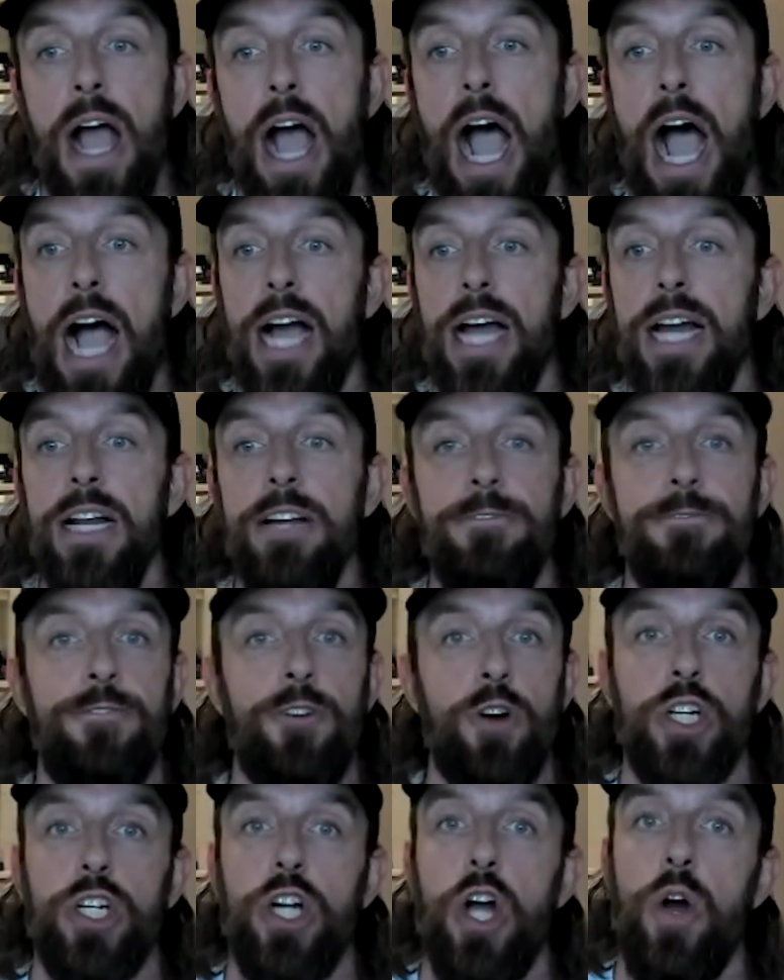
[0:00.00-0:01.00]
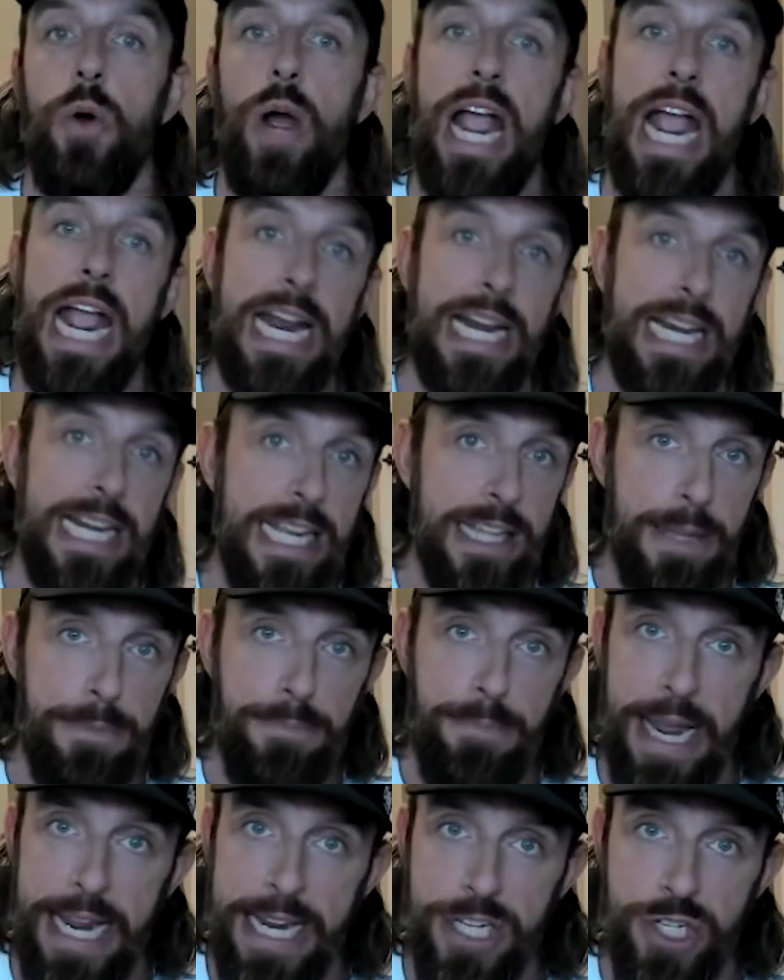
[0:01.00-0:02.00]
I'm going to forego any of the
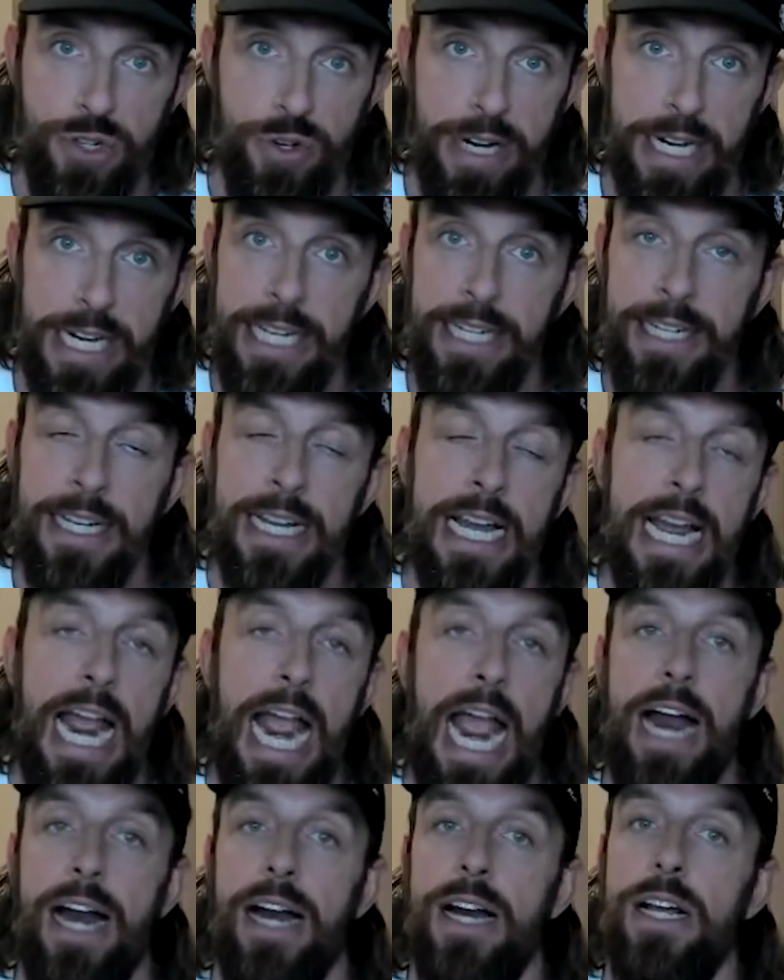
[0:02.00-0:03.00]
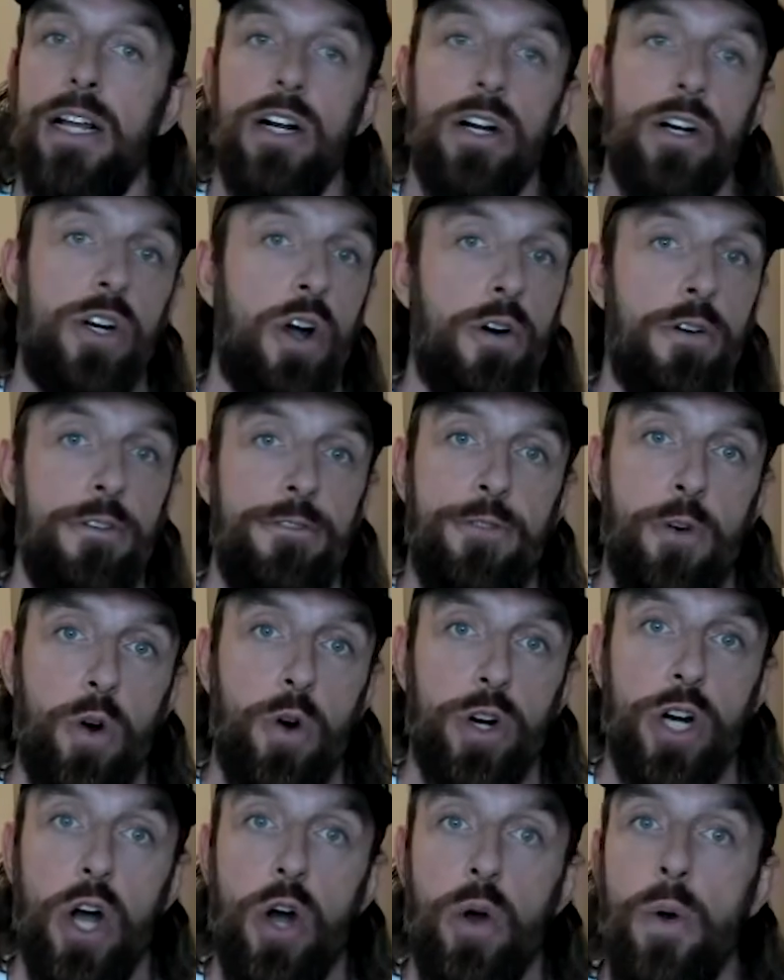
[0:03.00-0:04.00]
pace training. And I'm going to
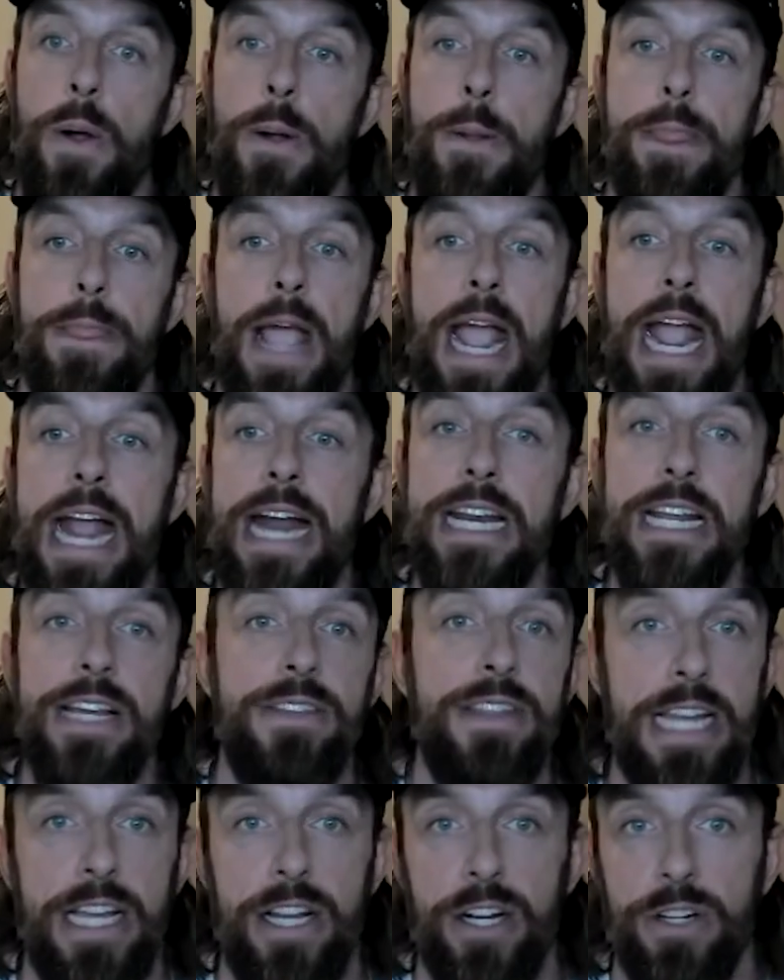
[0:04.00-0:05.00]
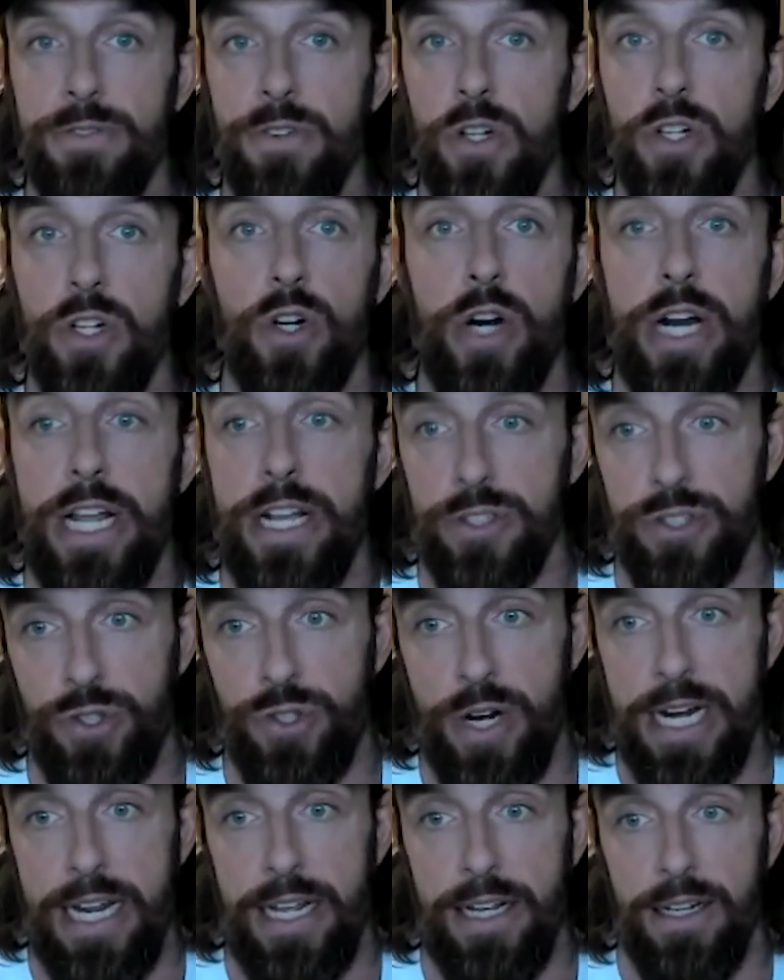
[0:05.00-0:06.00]
forego any of the interval or hill
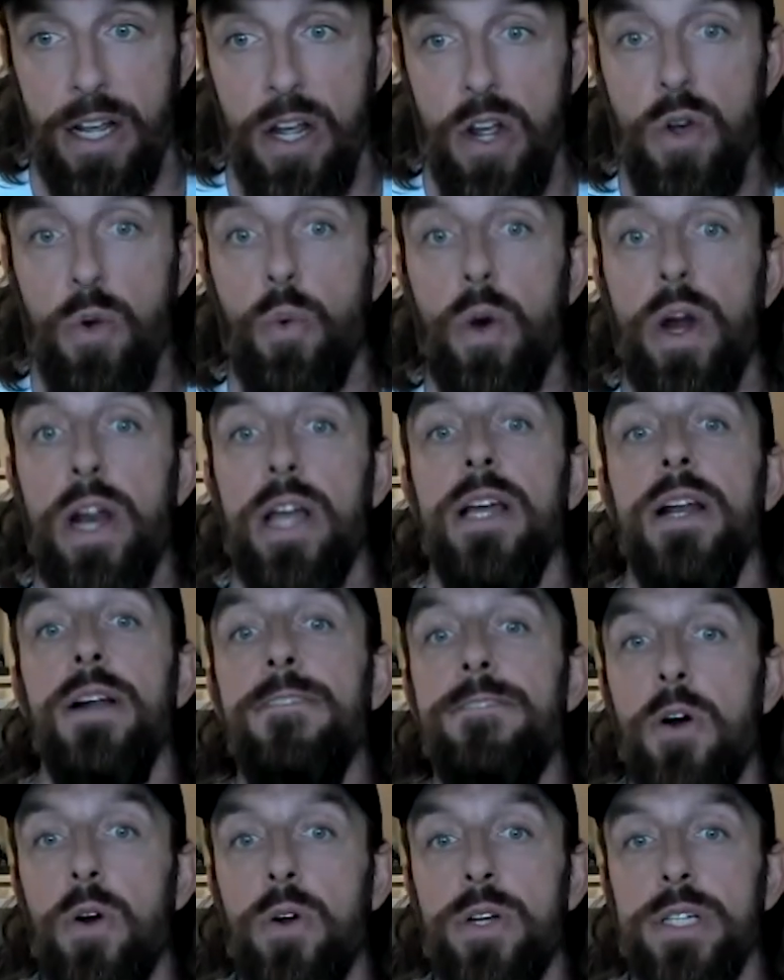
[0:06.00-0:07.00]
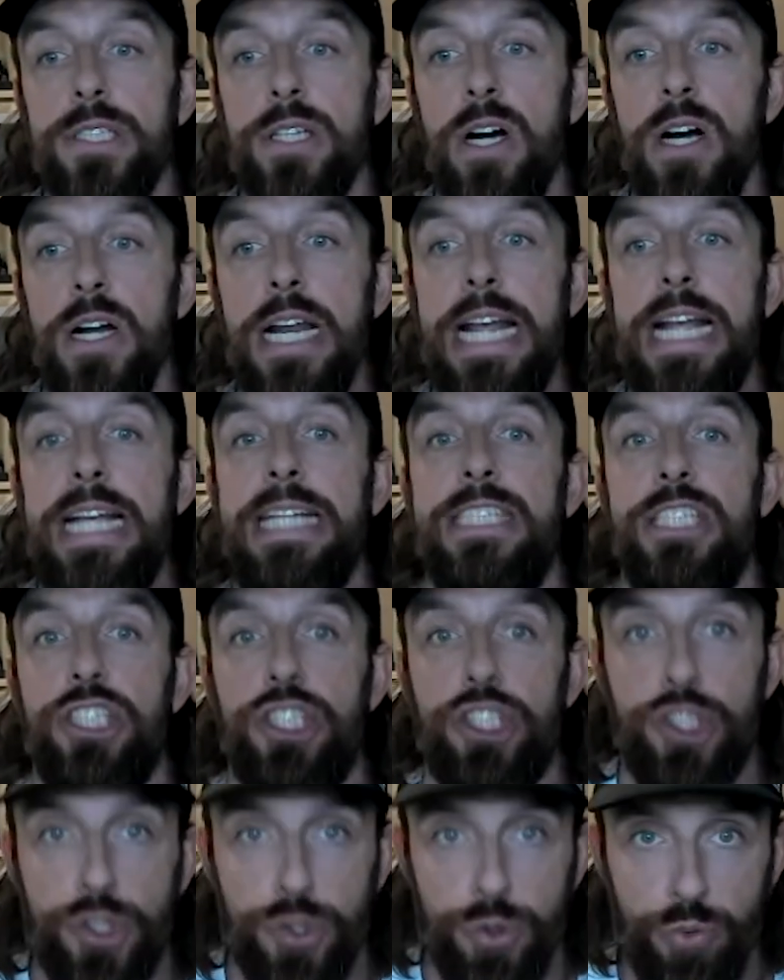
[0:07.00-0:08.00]
training. What I'm going to focus on is
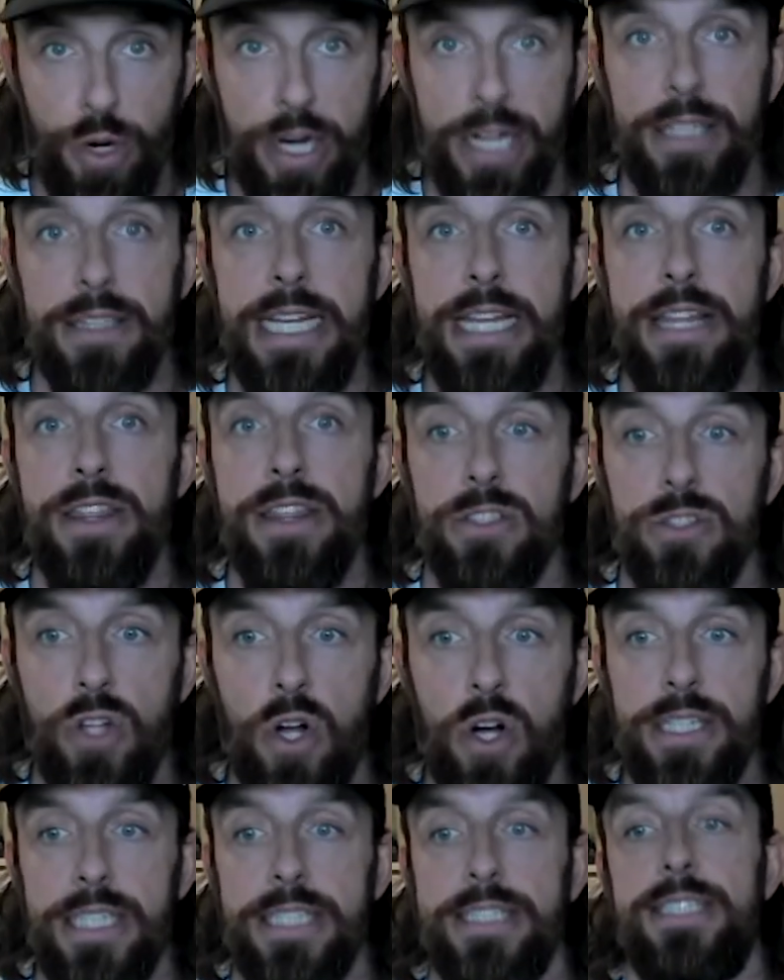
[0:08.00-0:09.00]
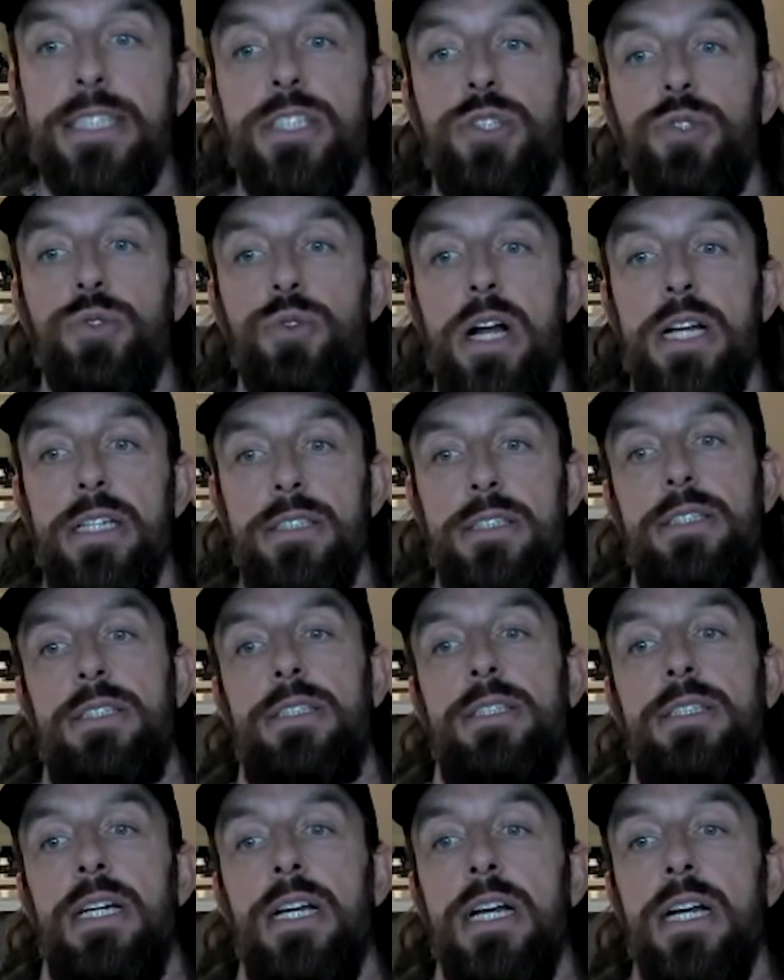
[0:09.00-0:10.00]
strictly the long distance
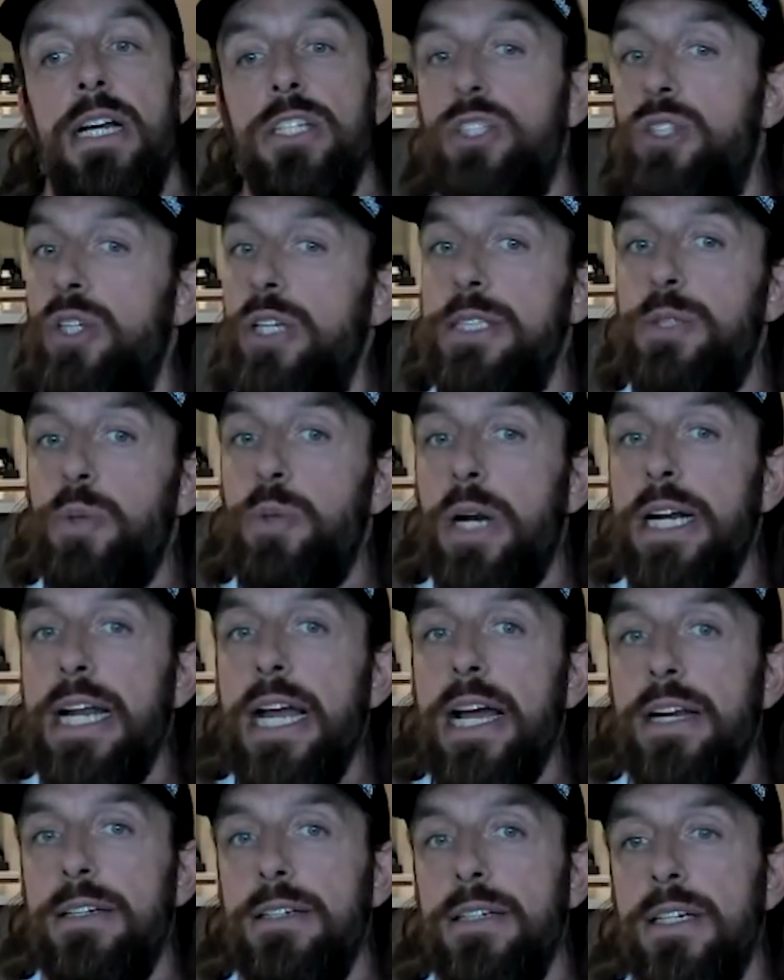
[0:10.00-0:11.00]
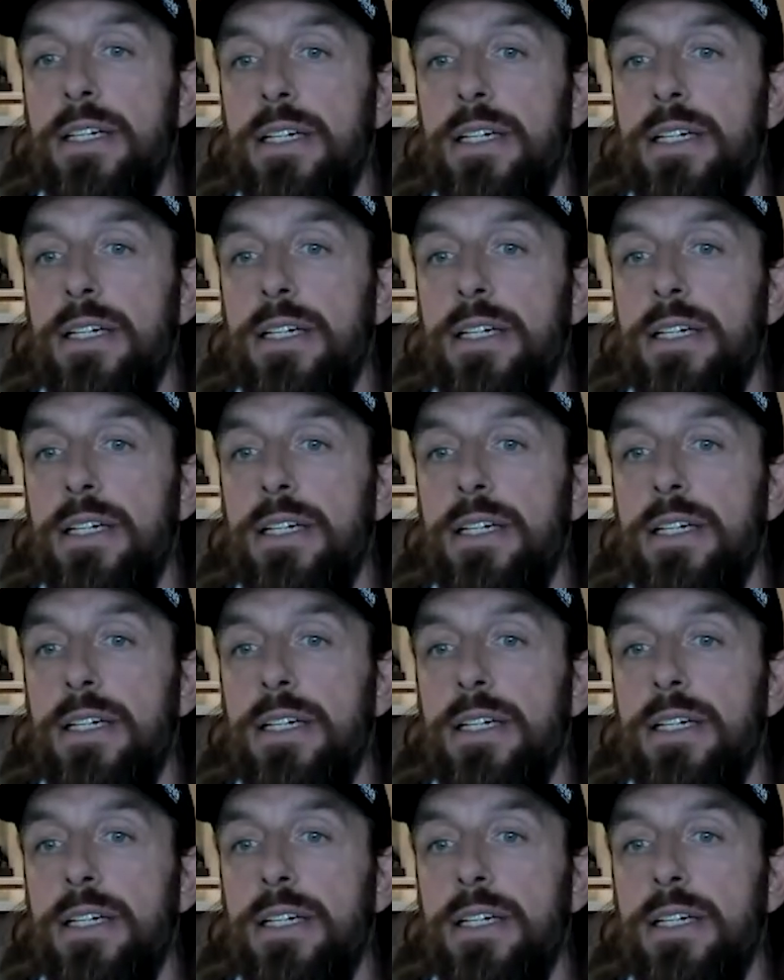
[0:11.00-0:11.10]
runs. So that's what I did.